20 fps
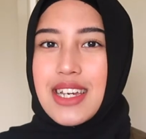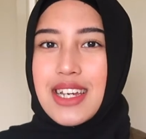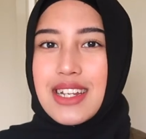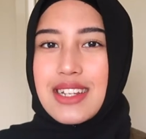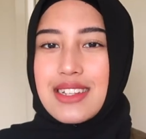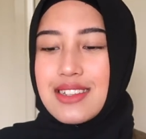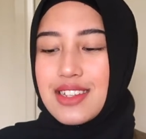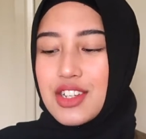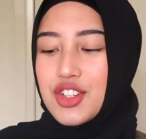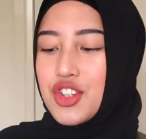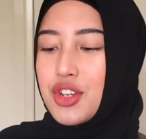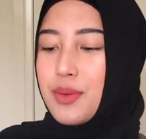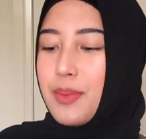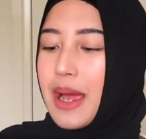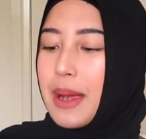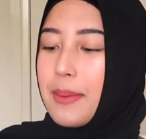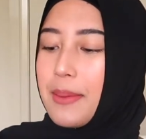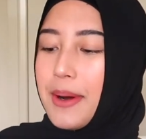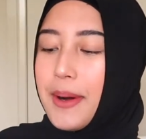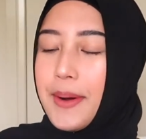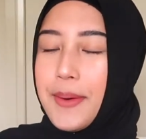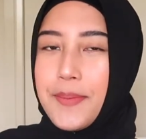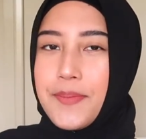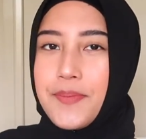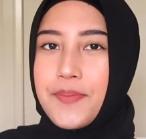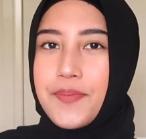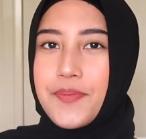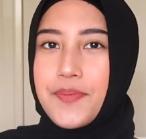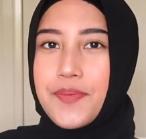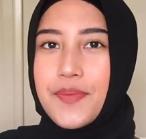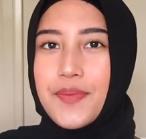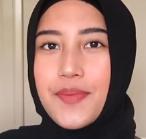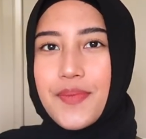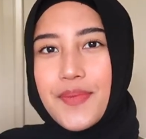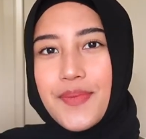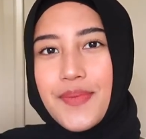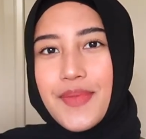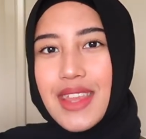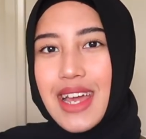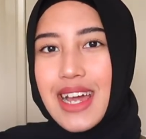in tissue paper
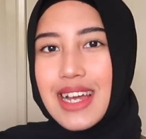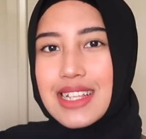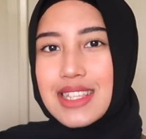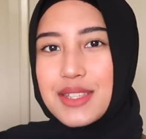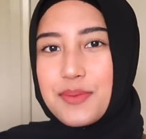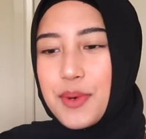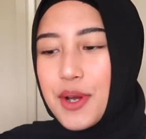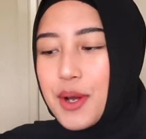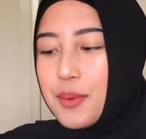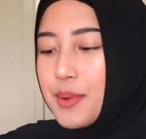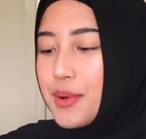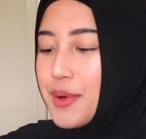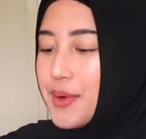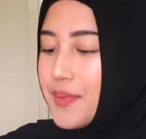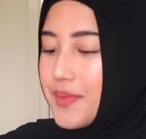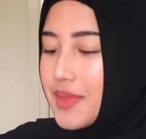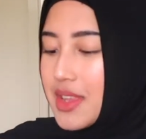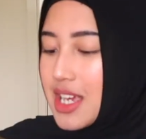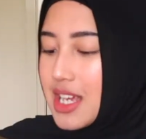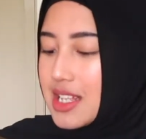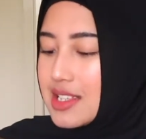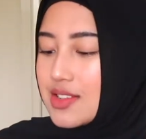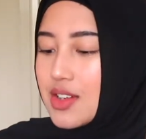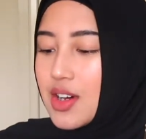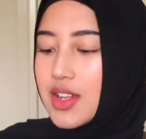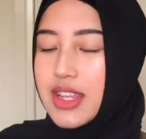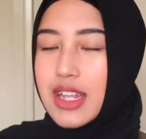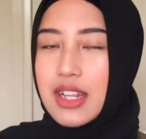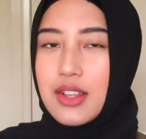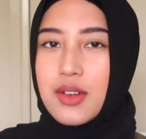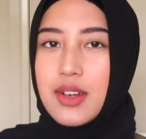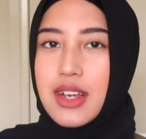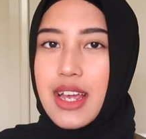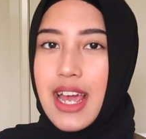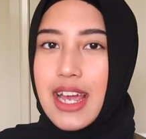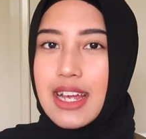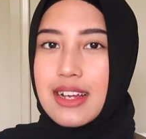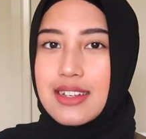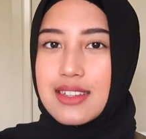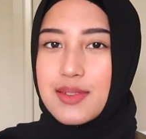and it's purple. It's got the little
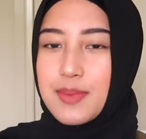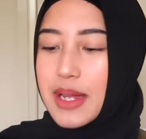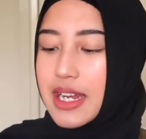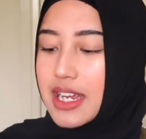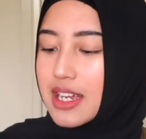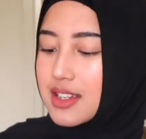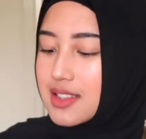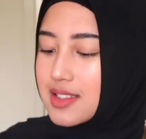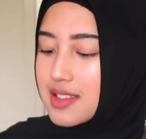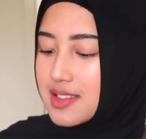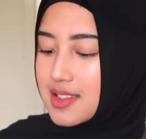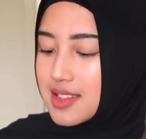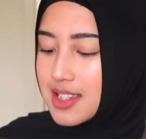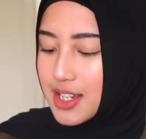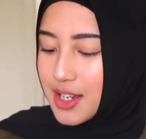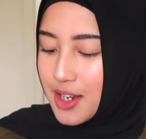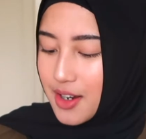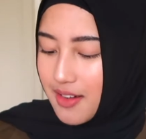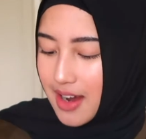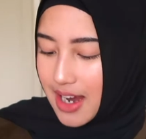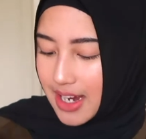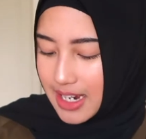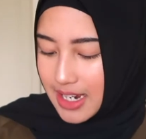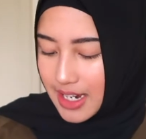Cosrx sticker right